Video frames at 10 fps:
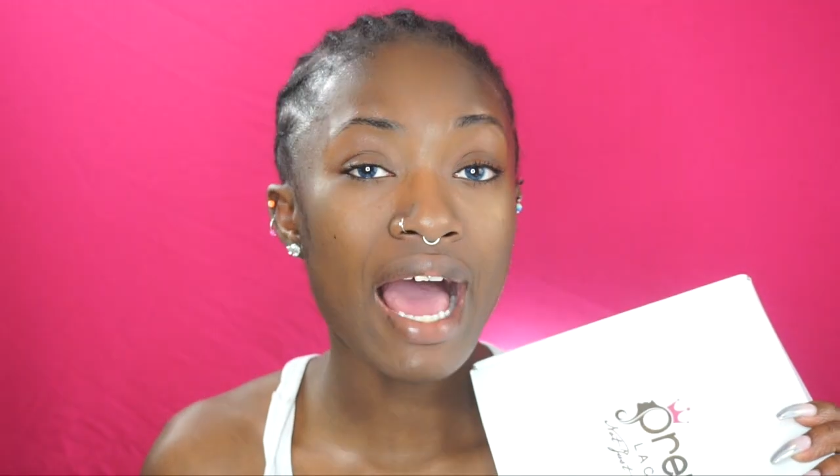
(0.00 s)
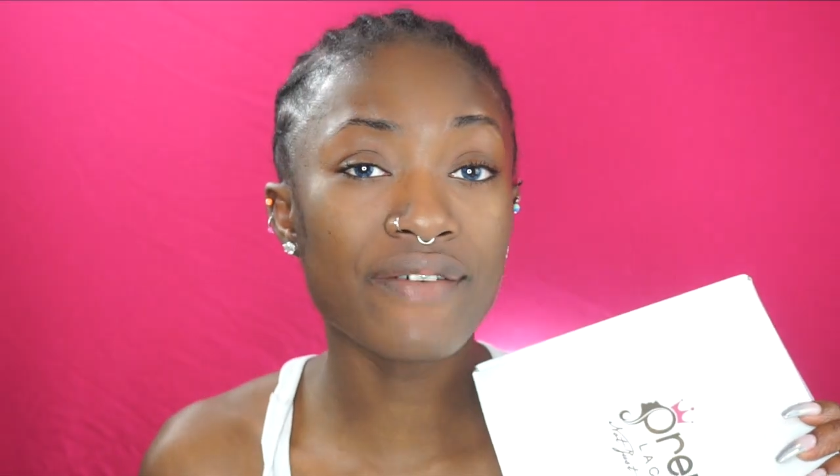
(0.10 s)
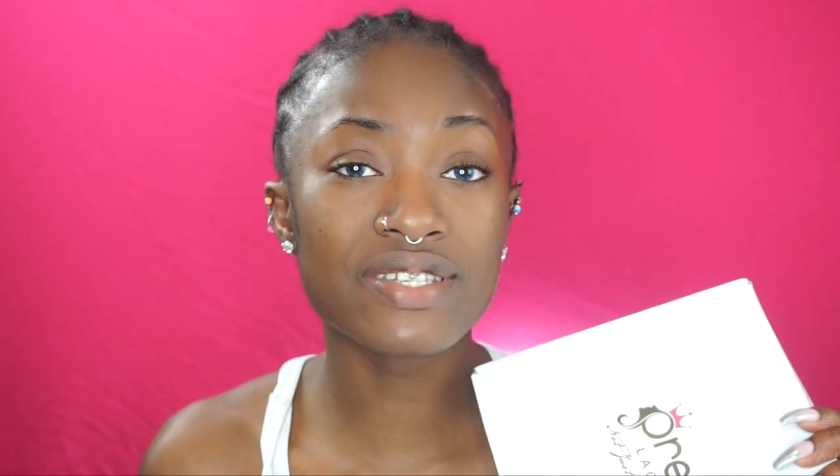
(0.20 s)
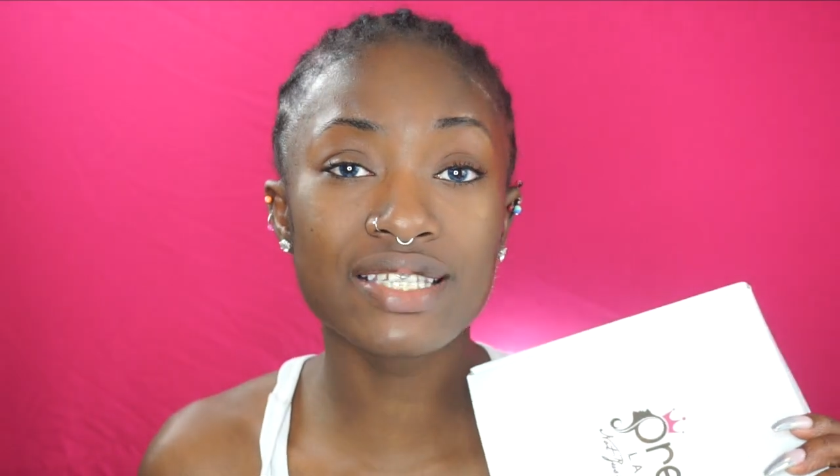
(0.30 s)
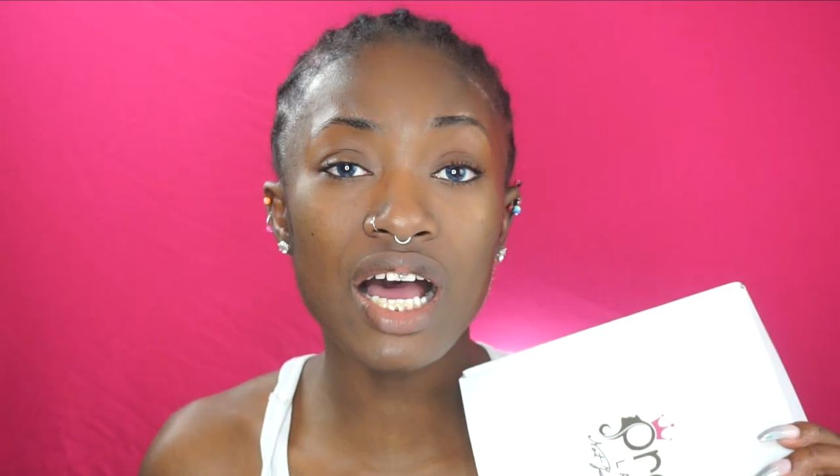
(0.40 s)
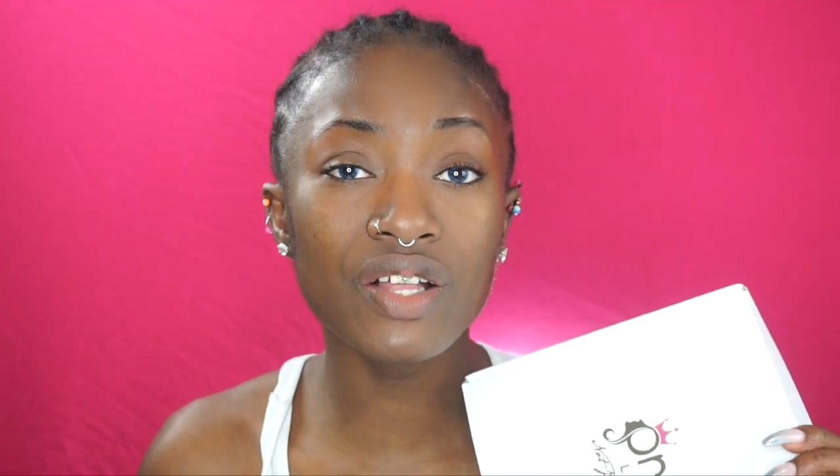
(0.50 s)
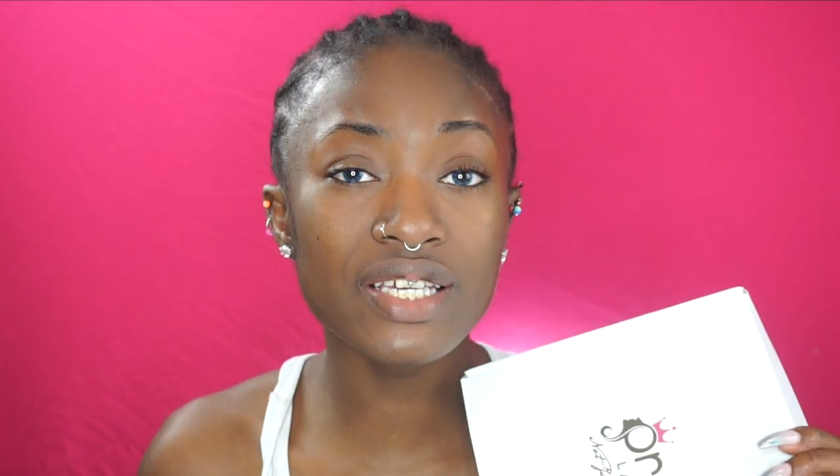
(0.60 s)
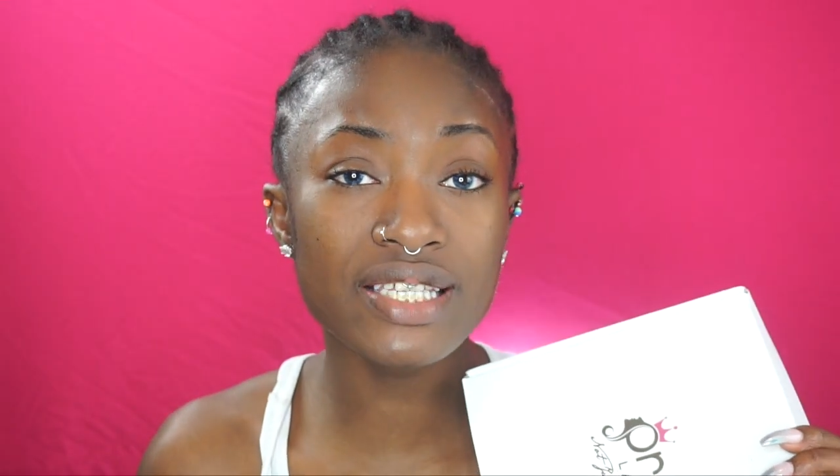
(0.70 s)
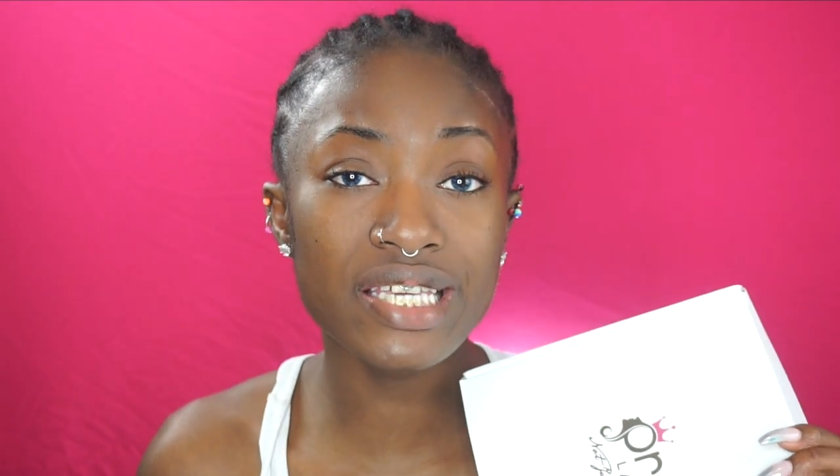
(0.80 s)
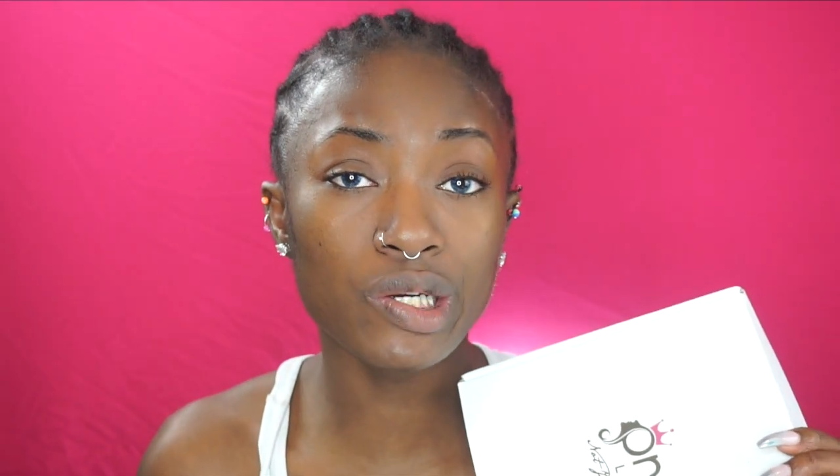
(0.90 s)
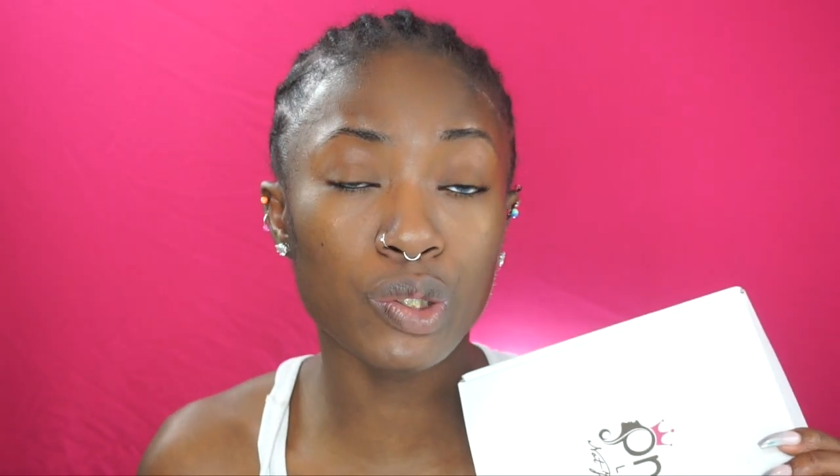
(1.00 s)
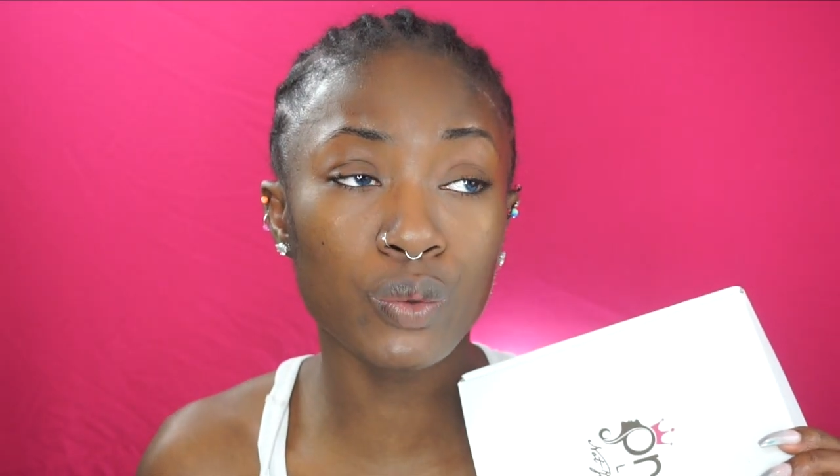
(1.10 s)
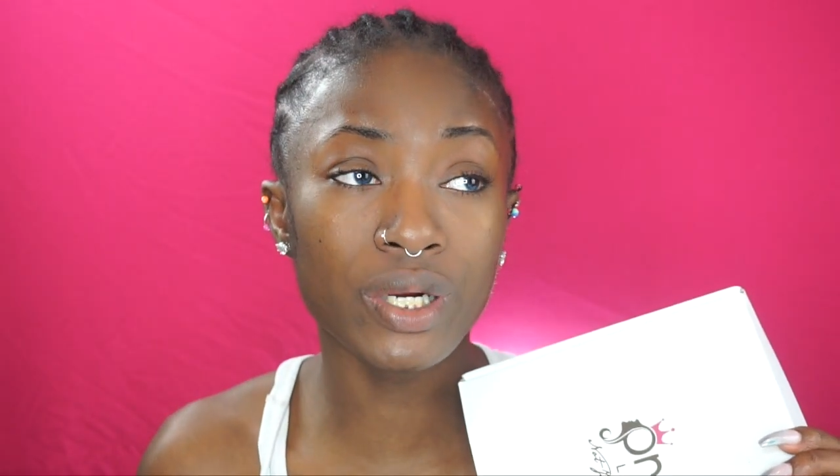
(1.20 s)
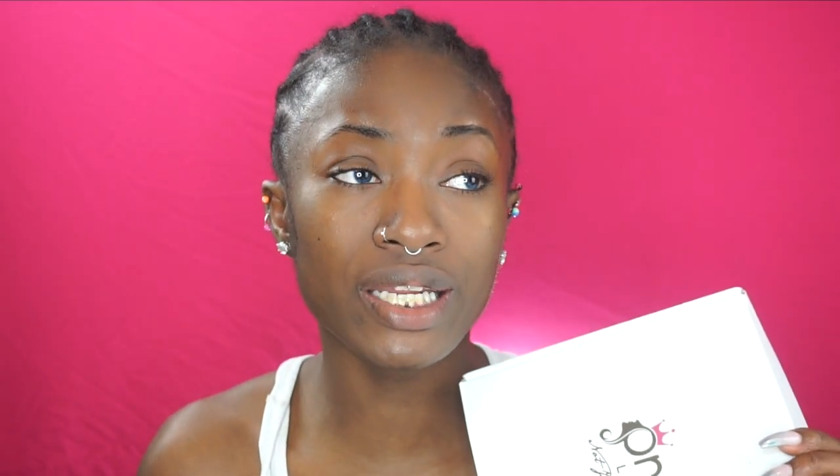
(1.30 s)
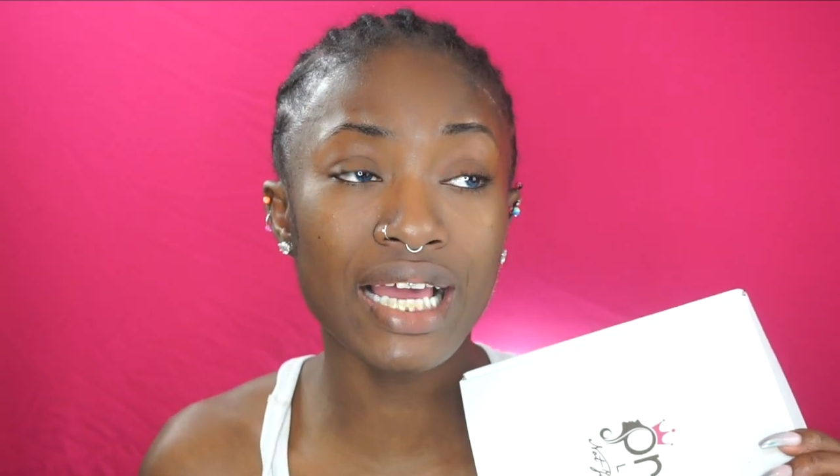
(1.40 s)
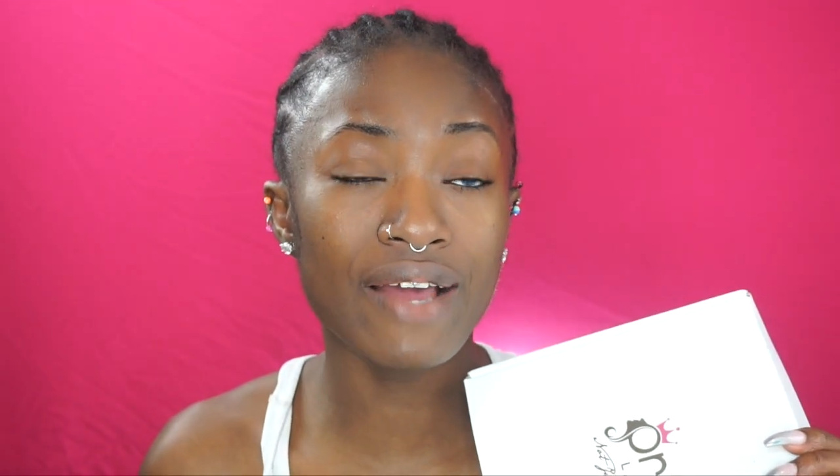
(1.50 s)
I've styled this hair already.